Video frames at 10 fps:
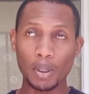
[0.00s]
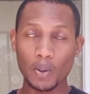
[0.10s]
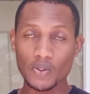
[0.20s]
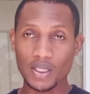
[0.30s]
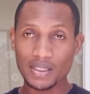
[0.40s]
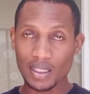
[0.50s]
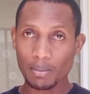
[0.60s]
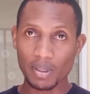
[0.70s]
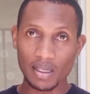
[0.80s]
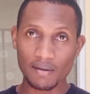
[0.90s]
because they still
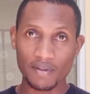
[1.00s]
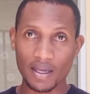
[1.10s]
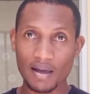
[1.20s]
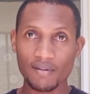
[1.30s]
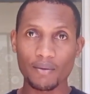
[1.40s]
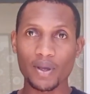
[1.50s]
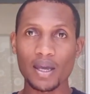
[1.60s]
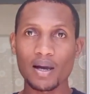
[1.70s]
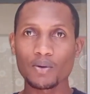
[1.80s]
believe they have a way